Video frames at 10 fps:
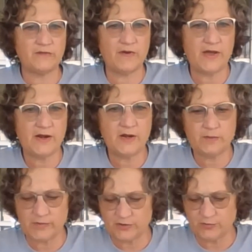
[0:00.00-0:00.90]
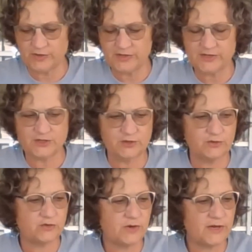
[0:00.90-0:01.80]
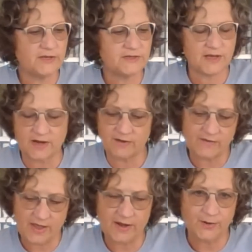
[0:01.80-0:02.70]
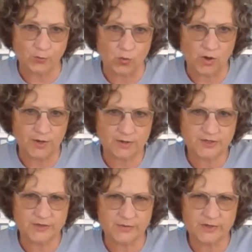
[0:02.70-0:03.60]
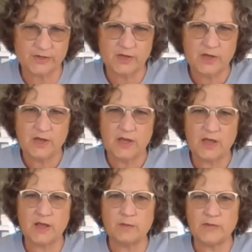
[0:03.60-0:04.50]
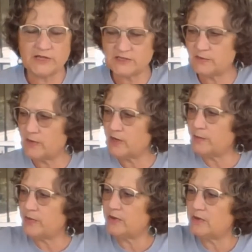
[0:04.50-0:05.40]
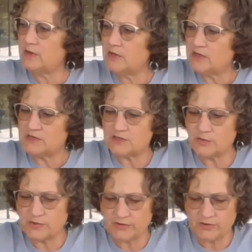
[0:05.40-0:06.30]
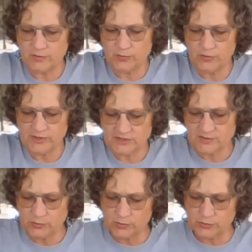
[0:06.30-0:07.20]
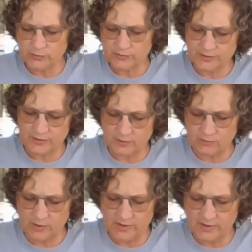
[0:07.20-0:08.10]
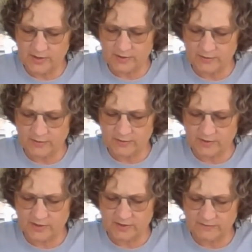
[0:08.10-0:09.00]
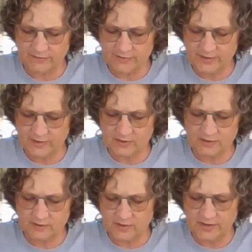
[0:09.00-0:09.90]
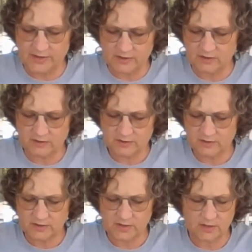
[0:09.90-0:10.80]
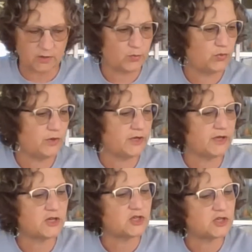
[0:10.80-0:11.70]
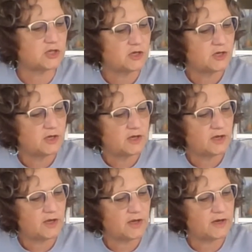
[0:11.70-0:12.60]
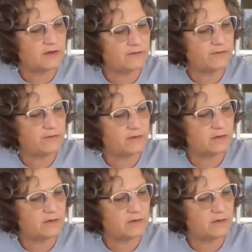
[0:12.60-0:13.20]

divided it between these two trays, and I've added water to it and mixed them up so that they're pretty smooth. Right now they're kind of thick, like, I don't know, pudding-ish kind of